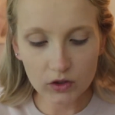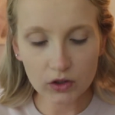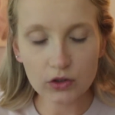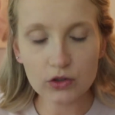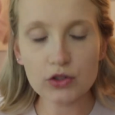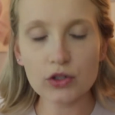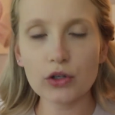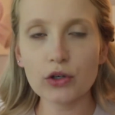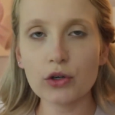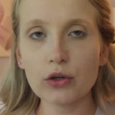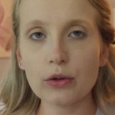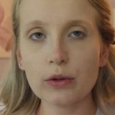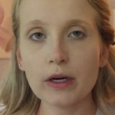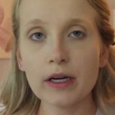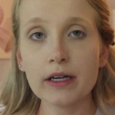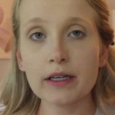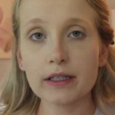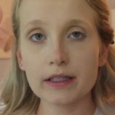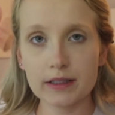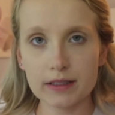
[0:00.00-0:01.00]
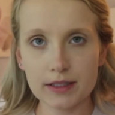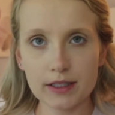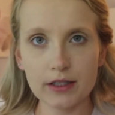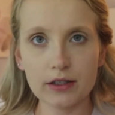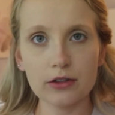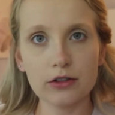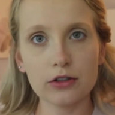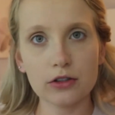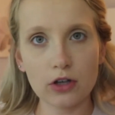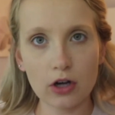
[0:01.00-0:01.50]
So
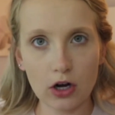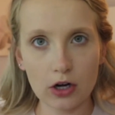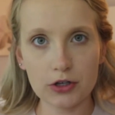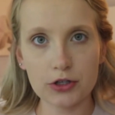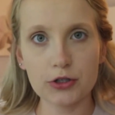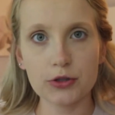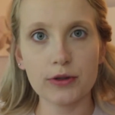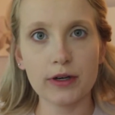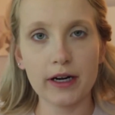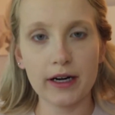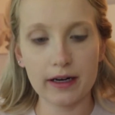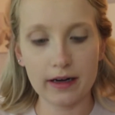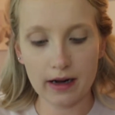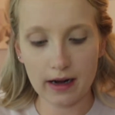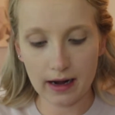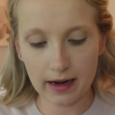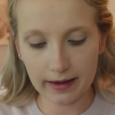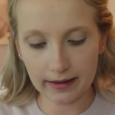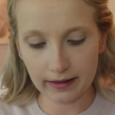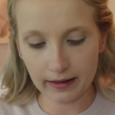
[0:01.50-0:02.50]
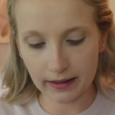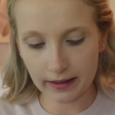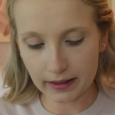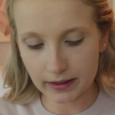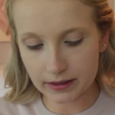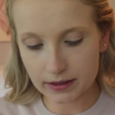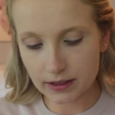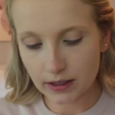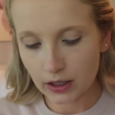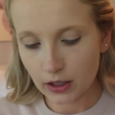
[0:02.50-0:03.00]
conceal, contour, and
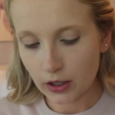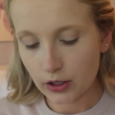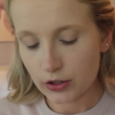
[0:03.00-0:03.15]
highlight.